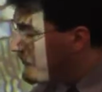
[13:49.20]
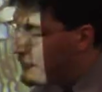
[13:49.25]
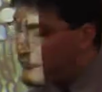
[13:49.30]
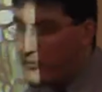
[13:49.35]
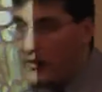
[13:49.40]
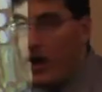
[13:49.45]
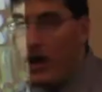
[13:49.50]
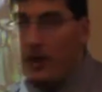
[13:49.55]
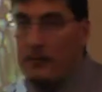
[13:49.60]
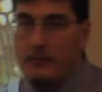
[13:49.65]

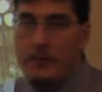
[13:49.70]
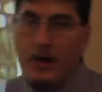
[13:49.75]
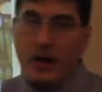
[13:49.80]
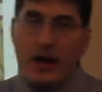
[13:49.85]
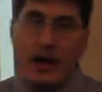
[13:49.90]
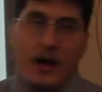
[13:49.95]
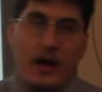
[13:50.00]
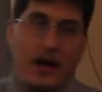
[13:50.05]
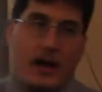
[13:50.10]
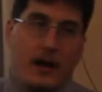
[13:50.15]
from
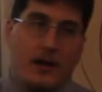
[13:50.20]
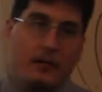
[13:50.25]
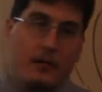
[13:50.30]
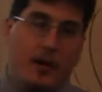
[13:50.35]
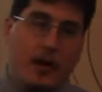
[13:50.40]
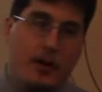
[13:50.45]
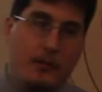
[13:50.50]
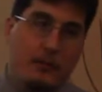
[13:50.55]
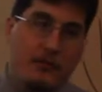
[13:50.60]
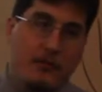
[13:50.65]

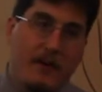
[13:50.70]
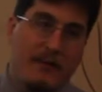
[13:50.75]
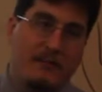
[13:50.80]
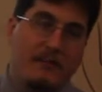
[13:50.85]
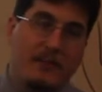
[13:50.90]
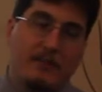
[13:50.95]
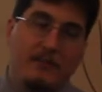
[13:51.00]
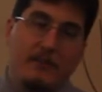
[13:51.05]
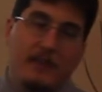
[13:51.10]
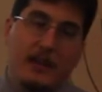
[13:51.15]
uh,
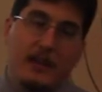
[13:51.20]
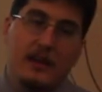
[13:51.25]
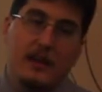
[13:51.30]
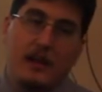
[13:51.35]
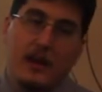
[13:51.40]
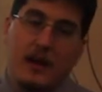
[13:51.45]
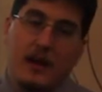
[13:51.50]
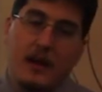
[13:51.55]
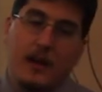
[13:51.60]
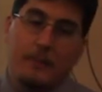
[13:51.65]
preventing
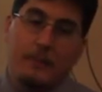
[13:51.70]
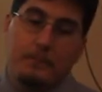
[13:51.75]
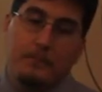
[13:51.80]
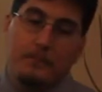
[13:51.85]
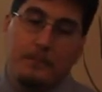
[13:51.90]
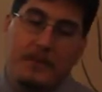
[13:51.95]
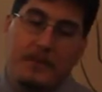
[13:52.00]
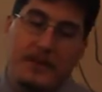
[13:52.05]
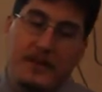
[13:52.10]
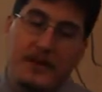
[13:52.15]
the uh,
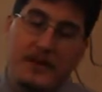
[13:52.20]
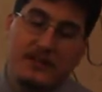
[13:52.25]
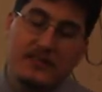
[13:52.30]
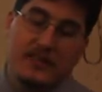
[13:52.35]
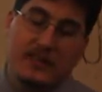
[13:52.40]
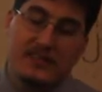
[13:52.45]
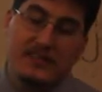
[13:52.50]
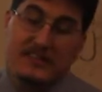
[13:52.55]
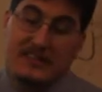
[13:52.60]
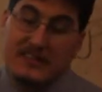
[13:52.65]

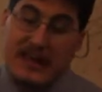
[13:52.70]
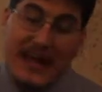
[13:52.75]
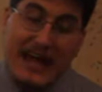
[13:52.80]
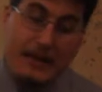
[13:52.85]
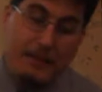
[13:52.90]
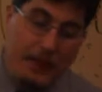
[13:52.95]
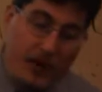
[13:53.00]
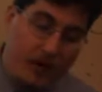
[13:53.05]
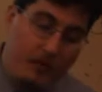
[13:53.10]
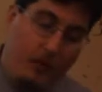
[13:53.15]
this
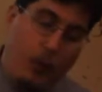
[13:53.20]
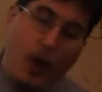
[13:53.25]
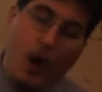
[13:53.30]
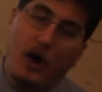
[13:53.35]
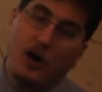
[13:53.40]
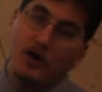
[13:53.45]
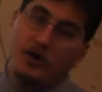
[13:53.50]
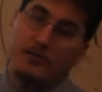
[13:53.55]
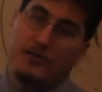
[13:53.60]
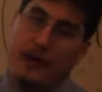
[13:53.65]
escape of
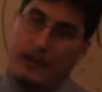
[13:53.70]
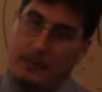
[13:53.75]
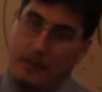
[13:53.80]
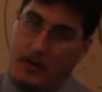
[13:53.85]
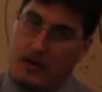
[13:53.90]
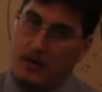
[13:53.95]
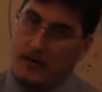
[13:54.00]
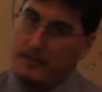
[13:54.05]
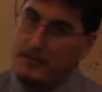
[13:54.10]
water vapor